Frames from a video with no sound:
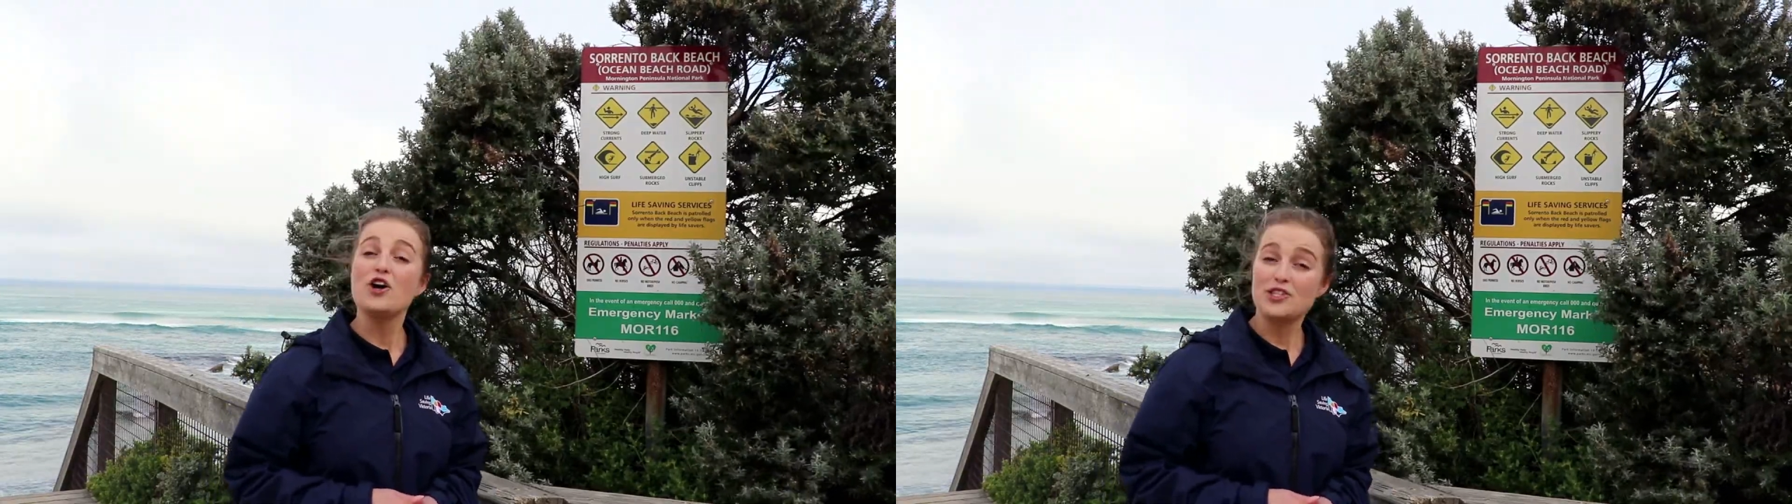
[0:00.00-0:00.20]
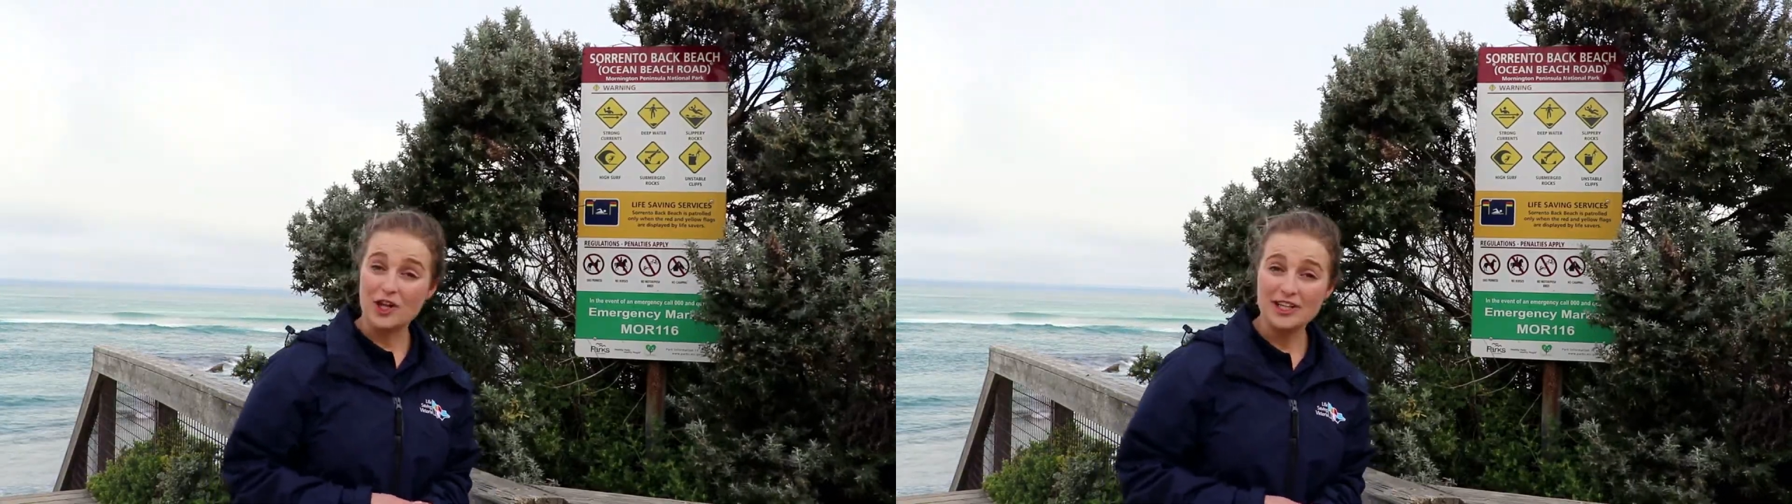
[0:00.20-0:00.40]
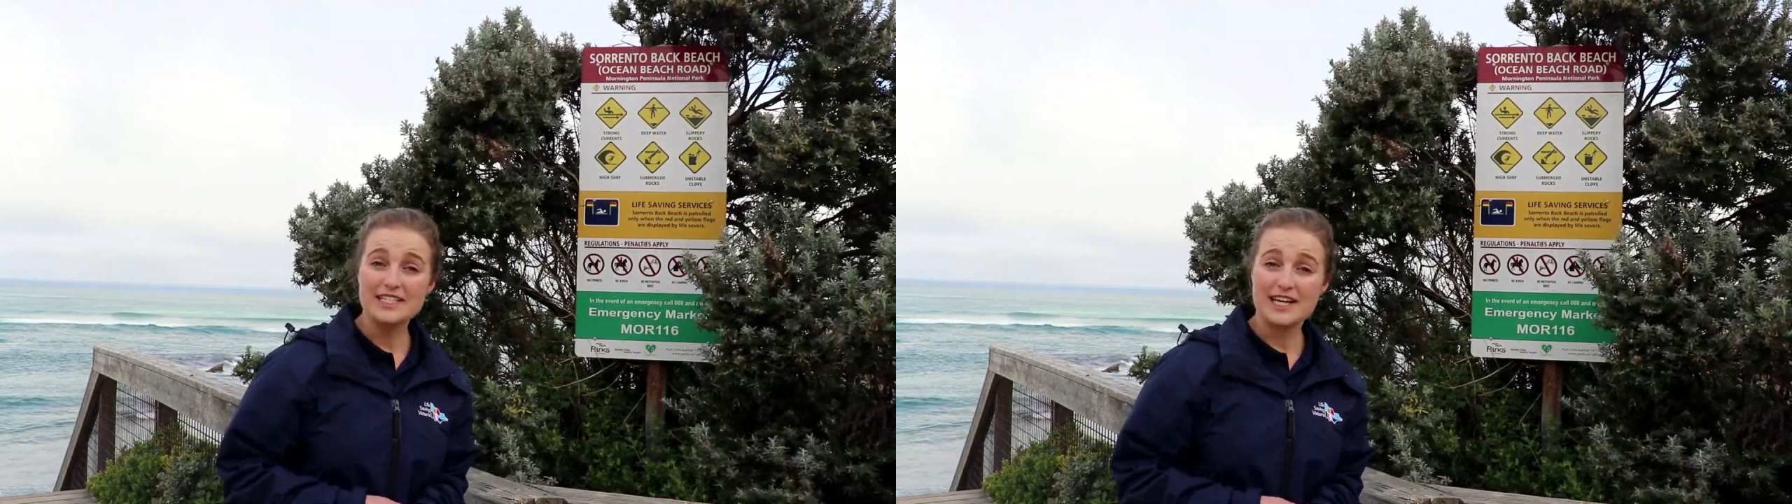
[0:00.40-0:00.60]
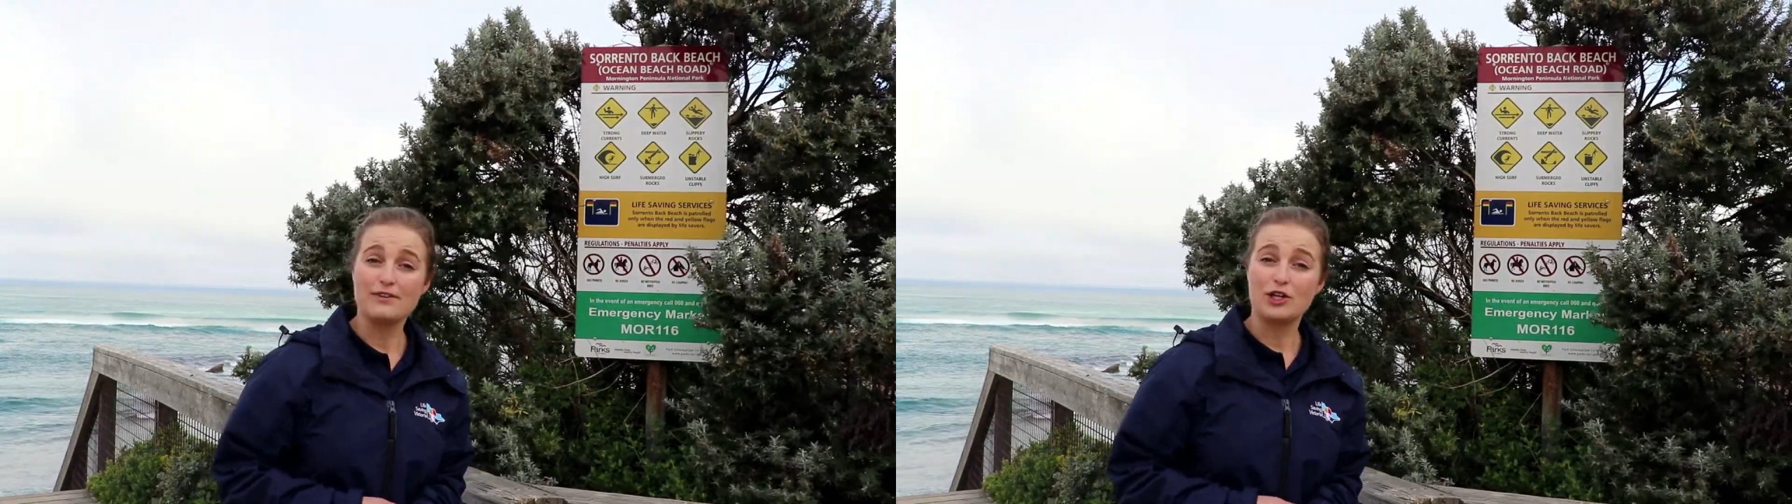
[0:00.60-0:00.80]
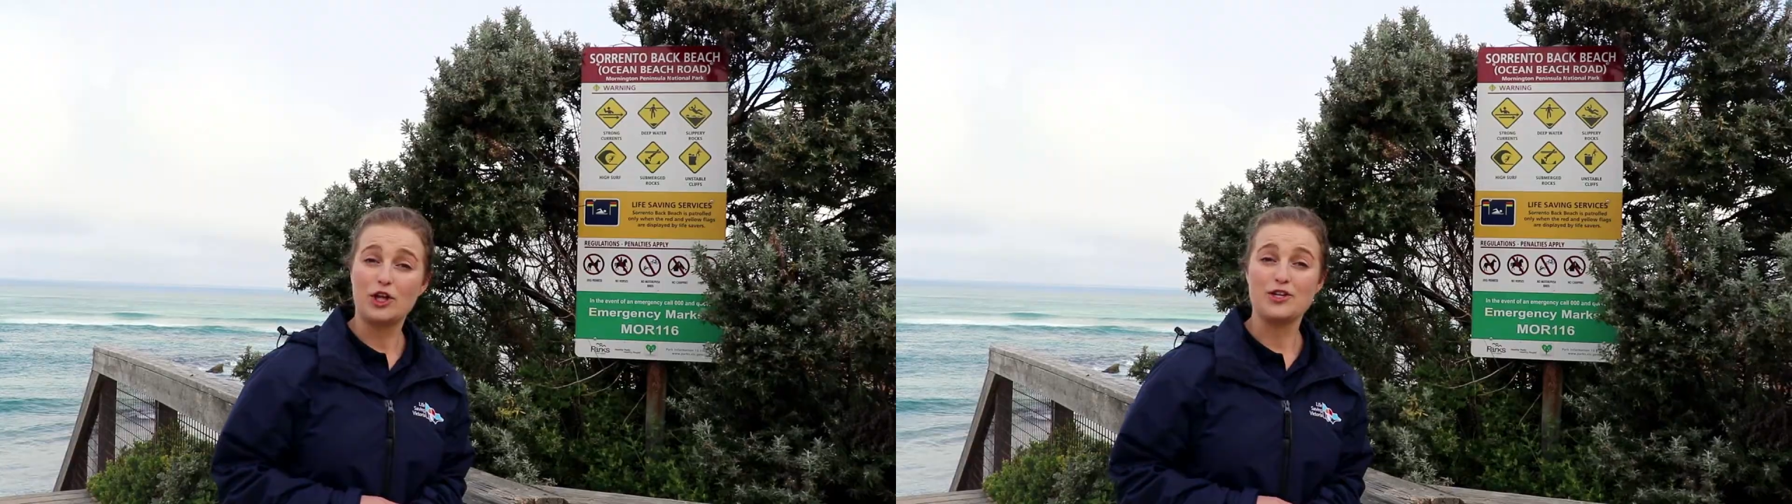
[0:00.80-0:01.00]
So let's
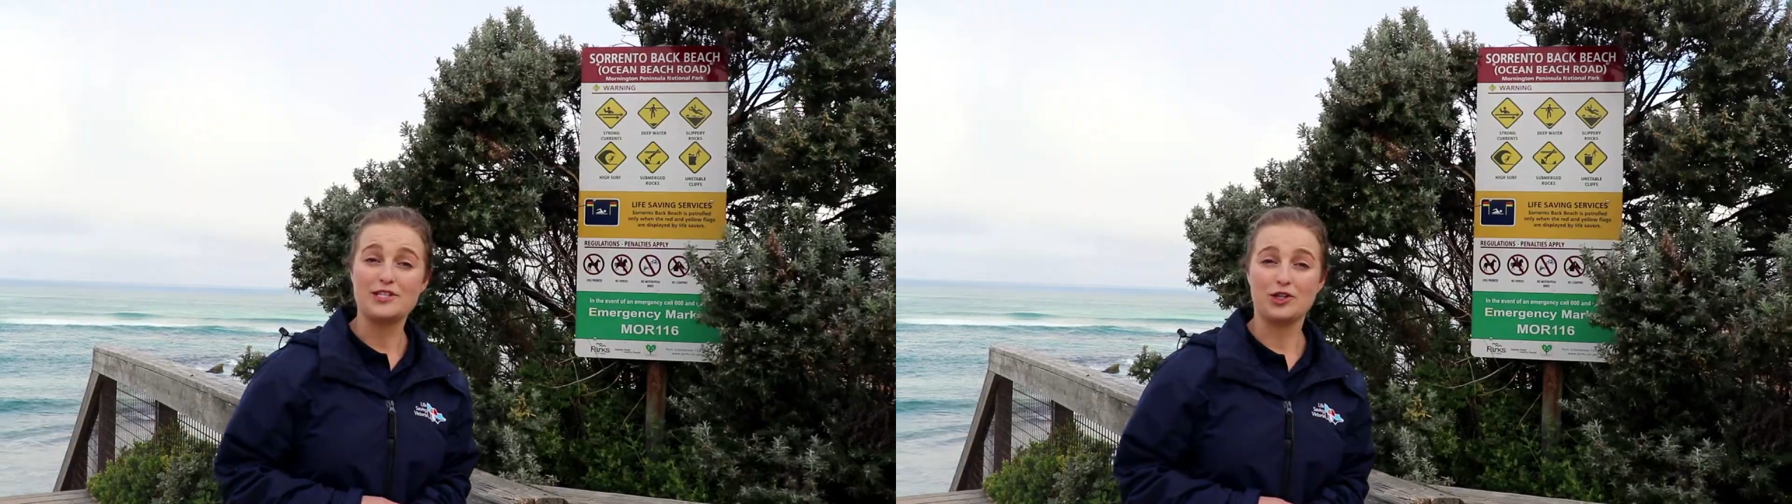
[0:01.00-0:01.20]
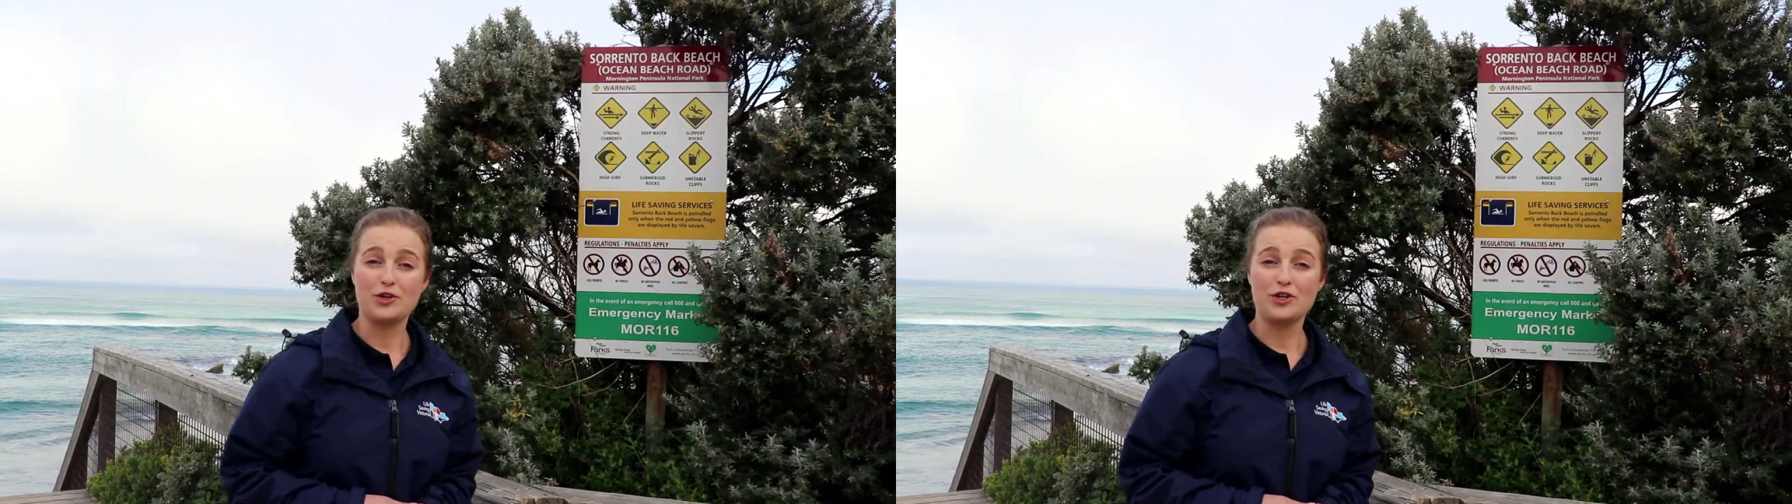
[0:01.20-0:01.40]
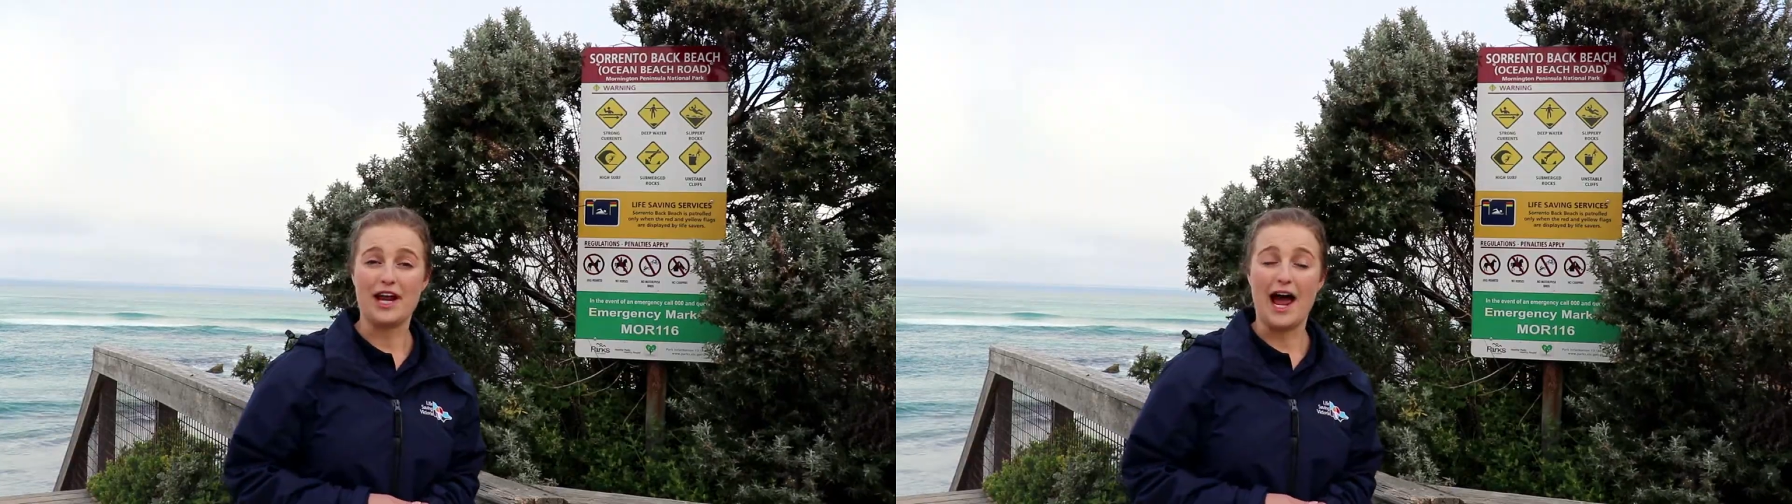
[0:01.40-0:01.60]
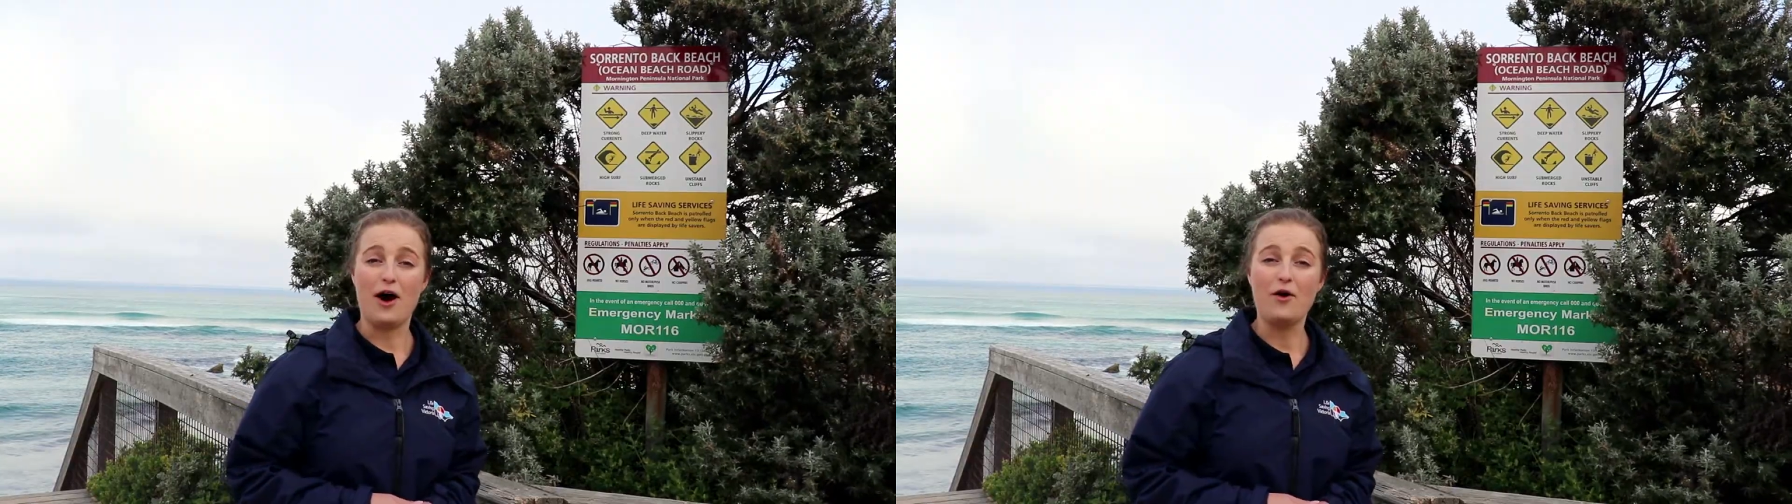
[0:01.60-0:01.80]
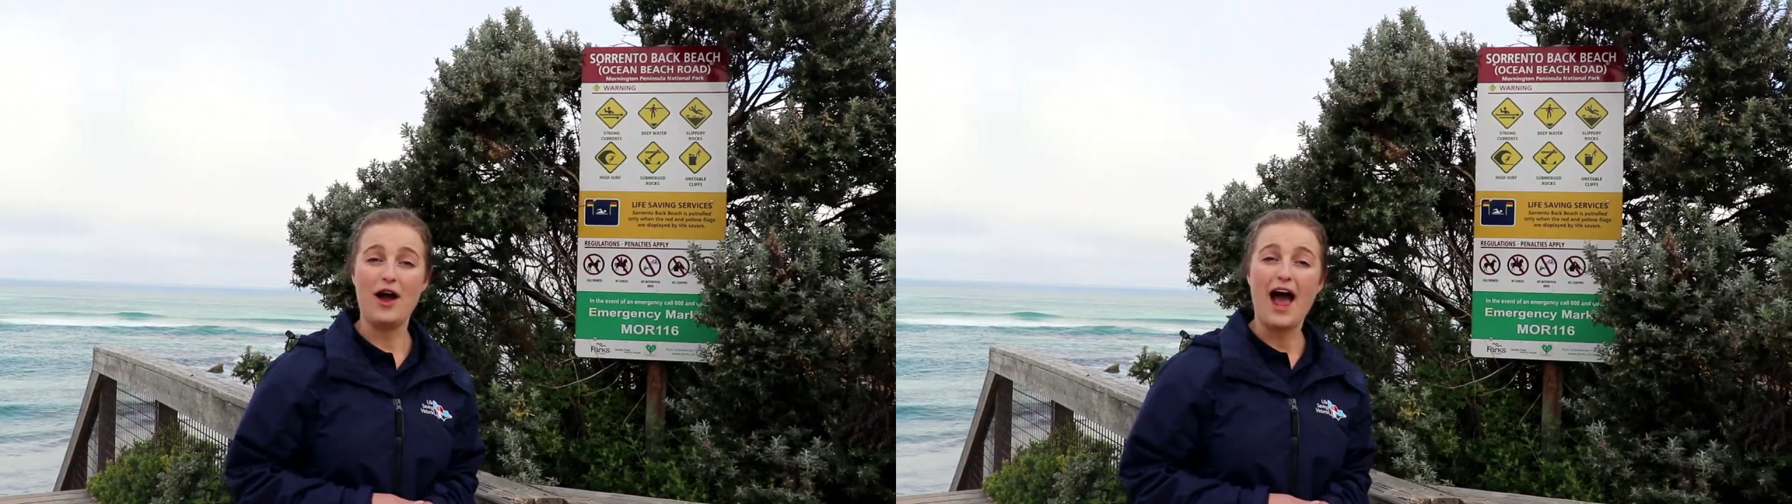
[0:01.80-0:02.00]
have a closer look now